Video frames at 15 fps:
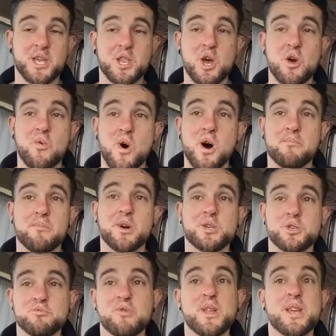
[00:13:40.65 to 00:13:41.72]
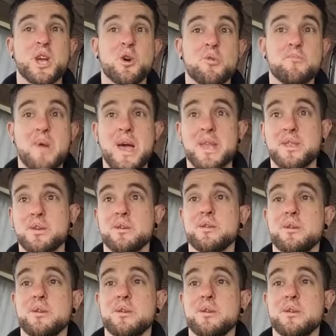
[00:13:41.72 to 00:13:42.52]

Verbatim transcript: you know what, I should really go to bed.